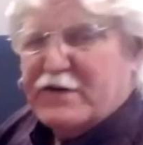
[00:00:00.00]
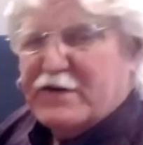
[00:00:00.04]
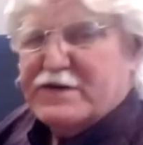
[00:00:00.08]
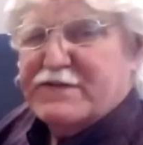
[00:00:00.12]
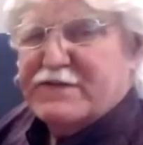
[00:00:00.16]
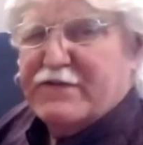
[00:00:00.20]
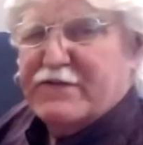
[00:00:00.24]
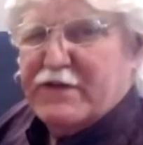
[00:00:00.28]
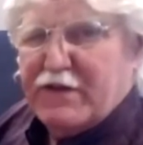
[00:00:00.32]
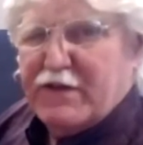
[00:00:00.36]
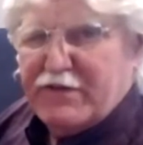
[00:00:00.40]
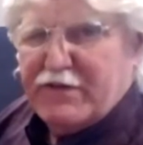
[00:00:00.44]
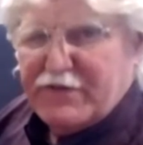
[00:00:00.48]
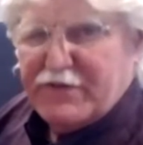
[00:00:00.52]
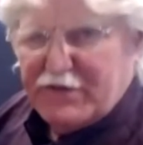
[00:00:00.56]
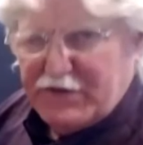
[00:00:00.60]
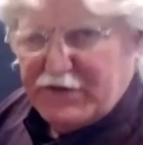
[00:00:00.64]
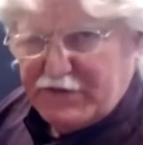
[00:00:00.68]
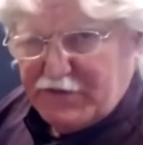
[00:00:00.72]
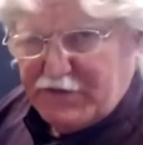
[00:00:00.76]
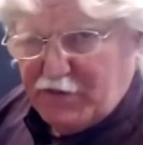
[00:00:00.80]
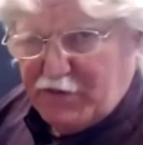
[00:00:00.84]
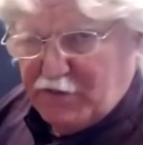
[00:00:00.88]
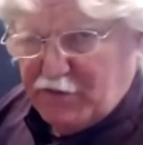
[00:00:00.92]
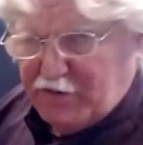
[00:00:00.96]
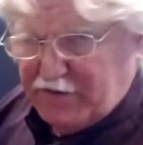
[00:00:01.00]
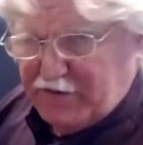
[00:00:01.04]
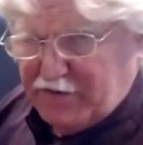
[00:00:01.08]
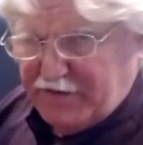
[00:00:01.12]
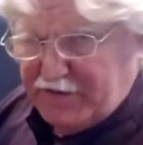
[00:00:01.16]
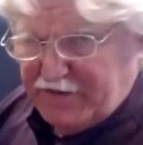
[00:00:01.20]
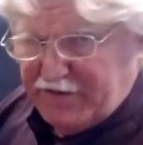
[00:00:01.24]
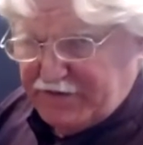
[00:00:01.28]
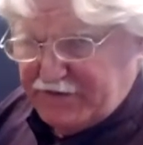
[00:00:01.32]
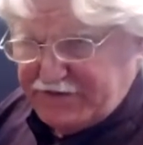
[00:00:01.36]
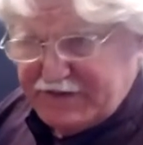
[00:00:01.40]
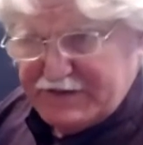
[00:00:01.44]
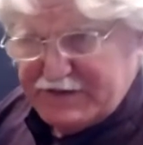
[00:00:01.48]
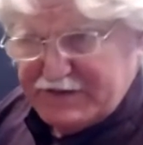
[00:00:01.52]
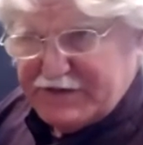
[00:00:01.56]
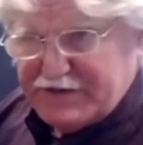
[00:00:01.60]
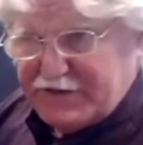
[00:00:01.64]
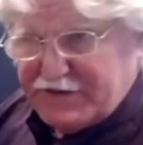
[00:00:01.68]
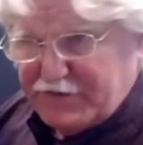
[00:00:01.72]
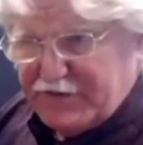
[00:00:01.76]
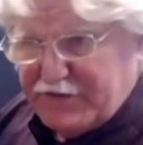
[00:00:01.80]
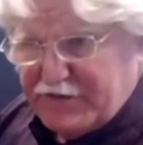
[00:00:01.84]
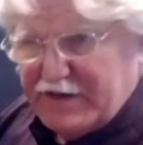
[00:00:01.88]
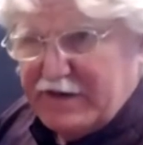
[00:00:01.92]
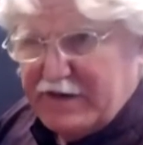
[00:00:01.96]
for the third chord. There's just
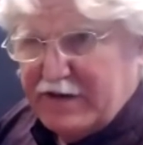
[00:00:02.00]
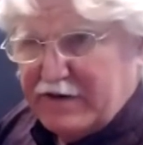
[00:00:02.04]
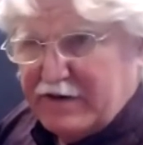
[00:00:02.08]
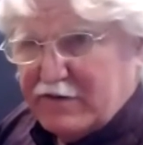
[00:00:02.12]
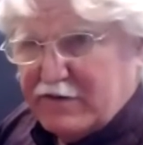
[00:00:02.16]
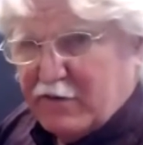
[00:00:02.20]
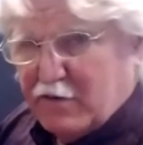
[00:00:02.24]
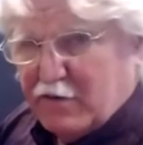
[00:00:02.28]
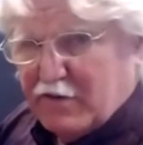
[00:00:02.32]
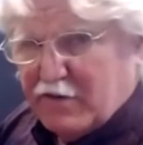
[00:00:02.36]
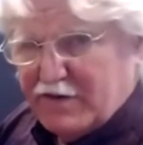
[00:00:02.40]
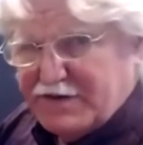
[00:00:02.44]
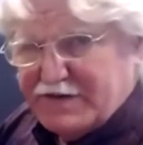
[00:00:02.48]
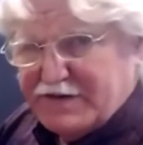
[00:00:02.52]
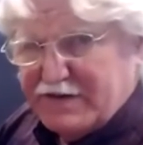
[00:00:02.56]
3 chords in